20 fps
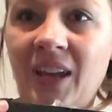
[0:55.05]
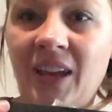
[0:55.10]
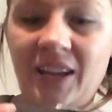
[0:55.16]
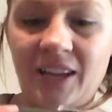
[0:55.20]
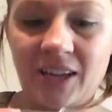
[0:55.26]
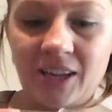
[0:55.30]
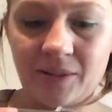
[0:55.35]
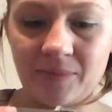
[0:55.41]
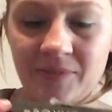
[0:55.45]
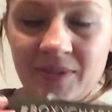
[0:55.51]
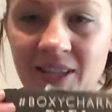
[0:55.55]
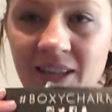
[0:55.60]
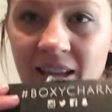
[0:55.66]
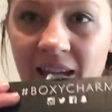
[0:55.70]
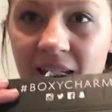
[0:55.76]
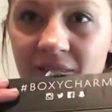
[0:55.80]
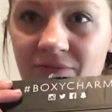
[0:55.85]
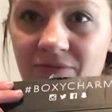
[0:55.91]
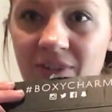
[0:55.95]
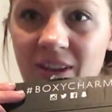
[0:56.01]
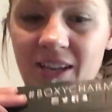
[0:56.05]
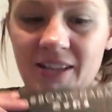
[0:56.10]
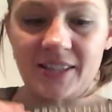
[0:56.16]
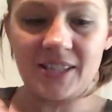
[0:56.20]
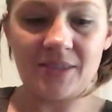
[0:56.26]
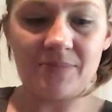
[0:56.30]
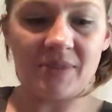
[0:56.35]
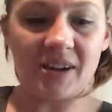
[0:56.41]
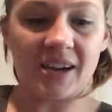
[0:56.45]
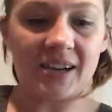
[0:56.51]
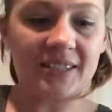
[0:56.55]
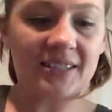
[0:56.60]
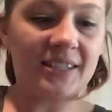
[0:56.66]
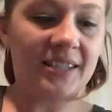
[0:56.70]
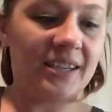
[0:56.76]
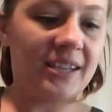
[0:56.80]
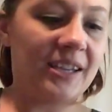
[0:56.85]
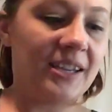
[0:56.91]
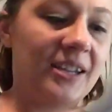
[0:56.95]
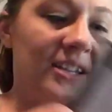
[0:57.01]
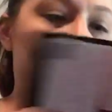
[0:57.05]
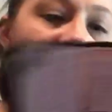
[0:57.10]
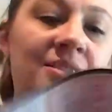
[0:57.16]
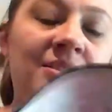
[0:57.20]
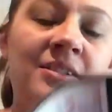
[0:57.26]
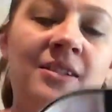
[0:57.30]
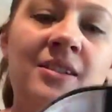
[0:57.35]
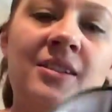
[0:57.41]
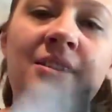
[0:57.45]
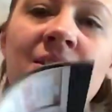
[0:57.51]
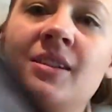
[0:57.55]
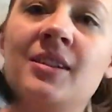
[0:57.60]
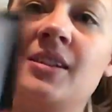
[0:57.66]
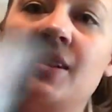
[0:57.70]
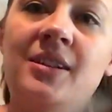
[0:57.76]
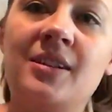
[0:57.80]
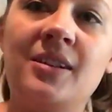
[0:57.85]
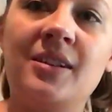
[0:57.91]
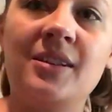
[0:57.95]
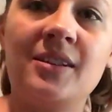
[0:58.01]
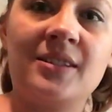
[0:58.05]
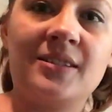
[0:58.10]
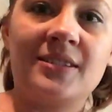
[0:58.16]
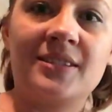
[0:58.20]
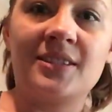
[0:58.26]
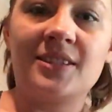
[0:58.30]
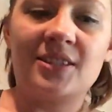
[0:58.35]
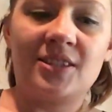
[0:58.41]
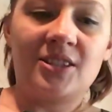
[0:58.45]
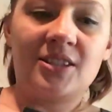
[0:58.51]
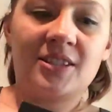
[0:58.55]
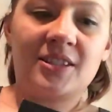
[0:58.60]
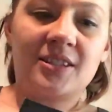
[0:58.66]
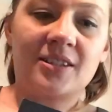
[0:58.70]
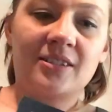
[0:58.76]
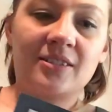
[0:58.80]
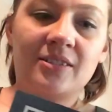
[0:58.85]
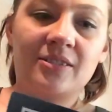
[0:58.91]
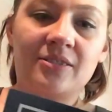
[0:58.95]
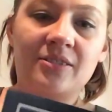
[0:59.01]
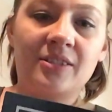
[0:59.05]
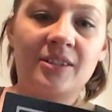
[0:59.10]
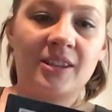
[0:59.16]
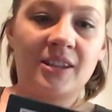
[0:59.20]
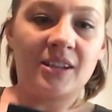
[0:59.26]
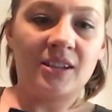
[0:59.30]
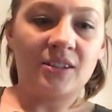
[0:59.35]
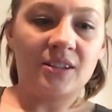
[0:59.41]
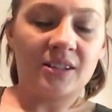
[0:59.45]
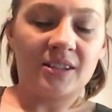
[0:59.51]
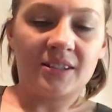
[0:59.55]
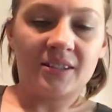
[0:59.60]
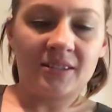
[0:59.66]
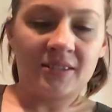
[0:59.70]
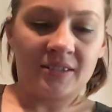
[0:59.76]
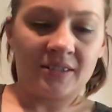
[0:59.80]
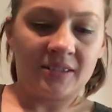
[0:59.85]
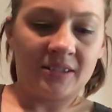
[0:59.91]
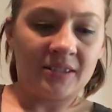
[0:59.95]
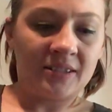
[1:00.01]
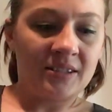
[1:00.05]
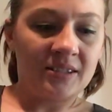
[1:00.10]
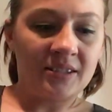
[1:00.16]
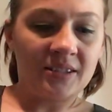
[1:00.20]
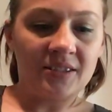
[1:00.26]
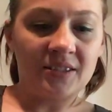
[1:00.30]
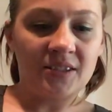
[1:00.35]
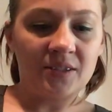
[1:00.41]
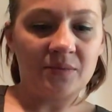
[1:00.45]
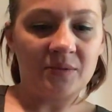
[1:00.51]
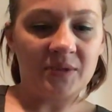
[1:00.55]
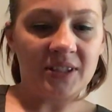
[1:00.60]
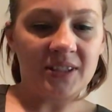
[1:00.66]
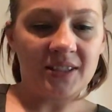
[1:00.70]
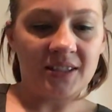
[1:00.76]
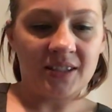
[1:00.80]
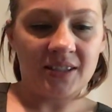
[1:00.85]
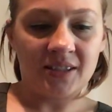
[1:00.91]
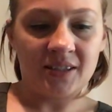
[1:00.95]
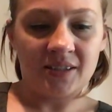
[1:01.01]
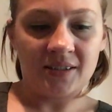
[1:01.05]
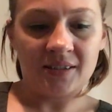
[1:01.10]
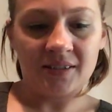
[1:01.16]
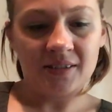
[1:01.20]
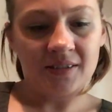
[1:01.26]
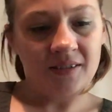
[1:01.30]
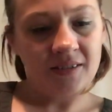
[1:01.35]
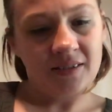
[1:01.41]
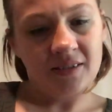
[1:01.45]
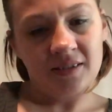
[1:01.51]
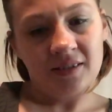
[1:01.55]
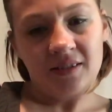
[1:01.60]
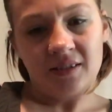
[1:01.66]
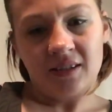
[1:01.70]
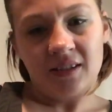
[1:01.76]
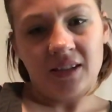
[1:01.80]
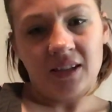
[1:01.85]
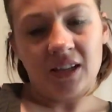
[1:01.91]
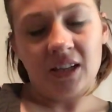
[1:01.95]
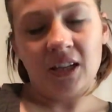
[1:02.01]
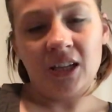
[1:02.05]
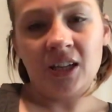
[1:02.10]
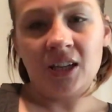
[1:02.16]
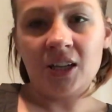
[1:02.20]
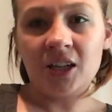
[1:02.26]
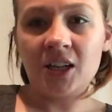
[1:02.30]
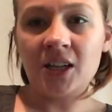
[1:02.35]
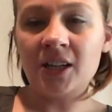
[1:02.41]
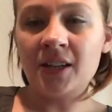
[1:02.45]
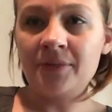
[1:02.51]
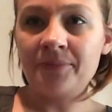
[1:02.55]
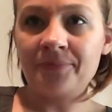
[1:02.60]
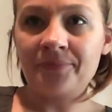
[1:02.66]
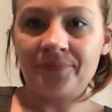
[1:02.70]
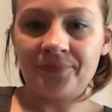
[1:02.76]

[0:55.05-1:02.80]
And it comes in that fancy box again. This is just our little thing that tells you what's in here.